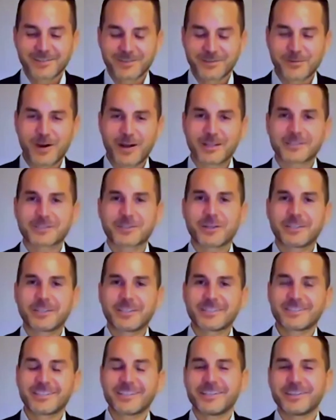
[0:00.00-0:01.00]
Well, it's good to
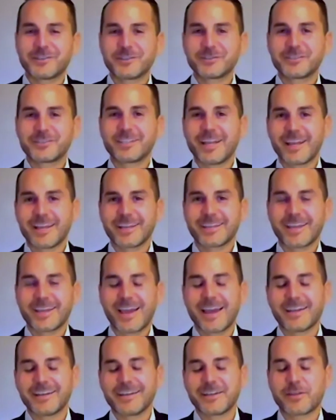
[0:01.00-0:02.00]
see you today,
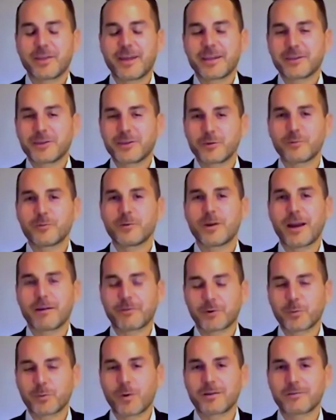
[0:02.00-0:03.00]
Ken, and thank you
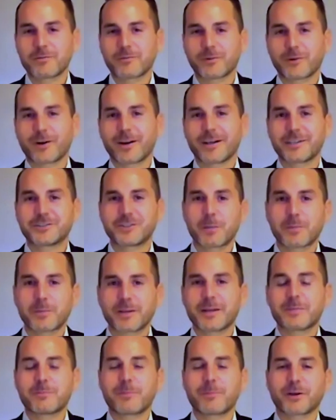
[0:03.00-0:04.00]
everyone for jumping
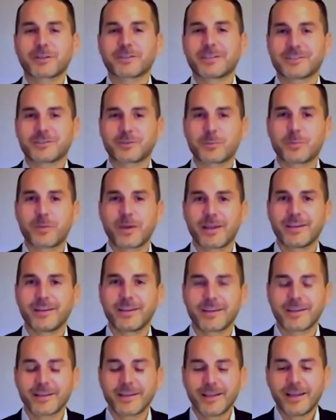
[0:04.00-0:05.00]
in and
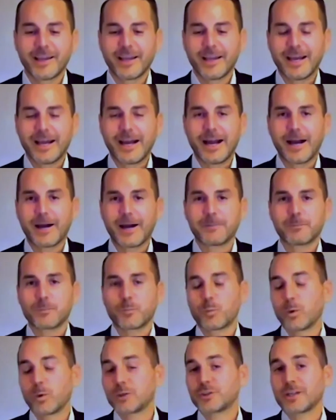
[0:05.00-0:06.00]
participating.
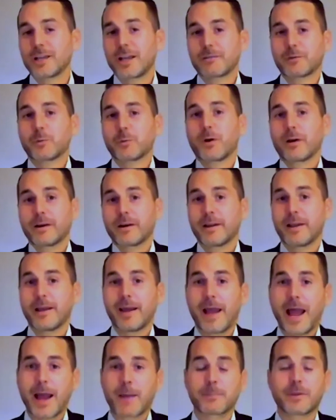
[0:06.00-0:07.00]
Wishing everyone a
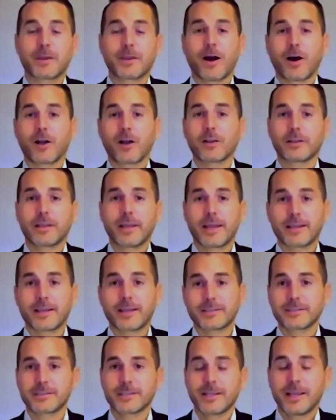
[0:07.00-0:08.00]
happy
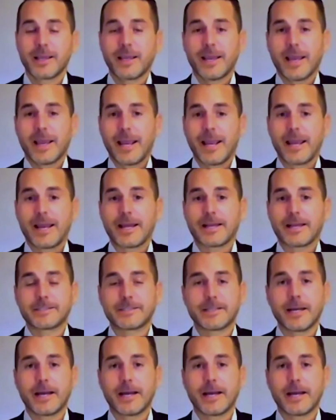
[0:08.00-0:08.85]
holidays and